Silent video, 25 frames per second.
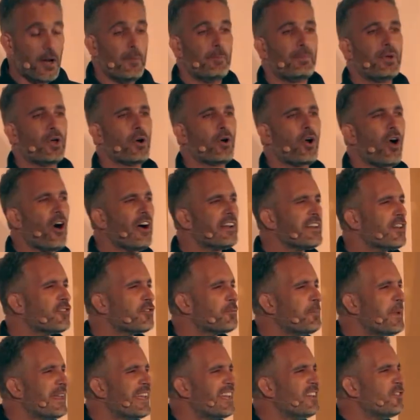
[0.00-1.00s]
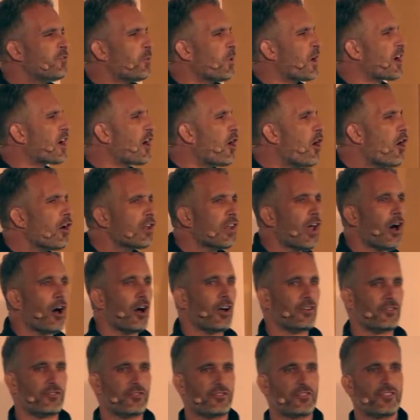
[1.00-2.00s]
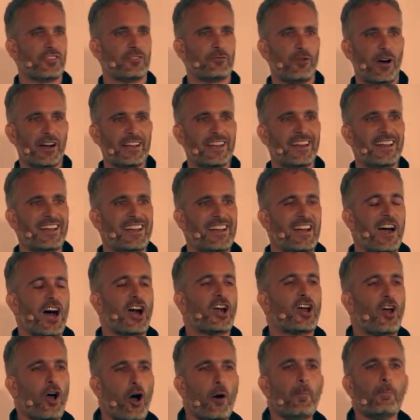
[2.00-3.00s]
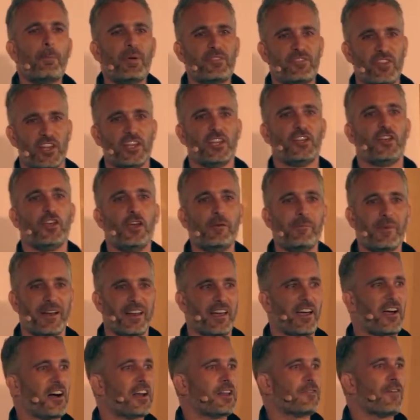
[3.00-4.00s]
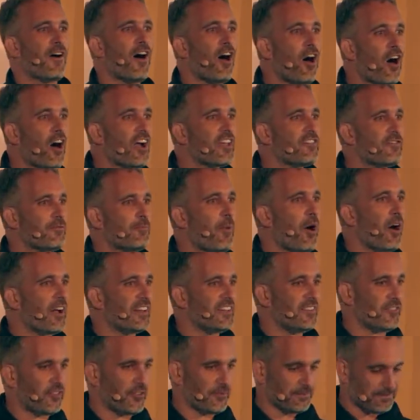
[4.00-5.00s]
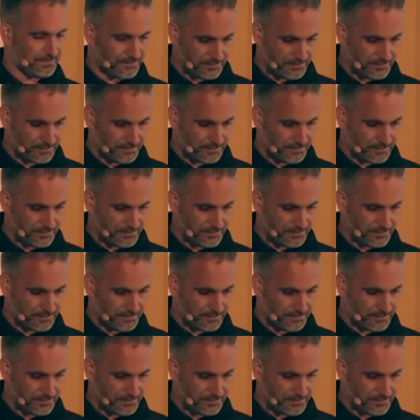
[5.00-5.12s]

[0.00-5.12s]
But you're kind of speaking to a collage, right? A composite human, a kind of a hive mind.